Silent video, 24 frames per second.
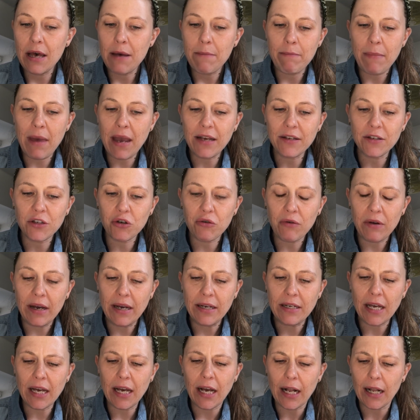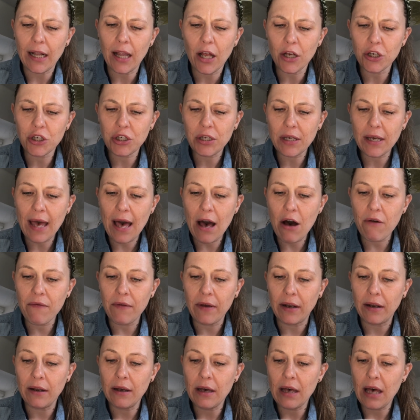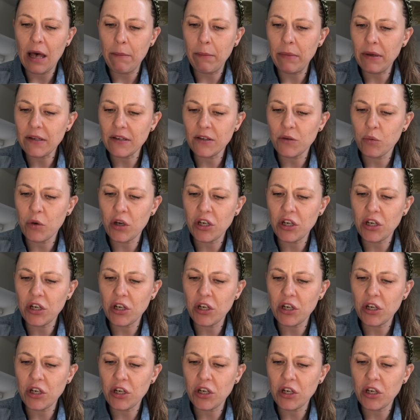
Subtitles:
Meg screamed and clutched at Calvin, and Mrs.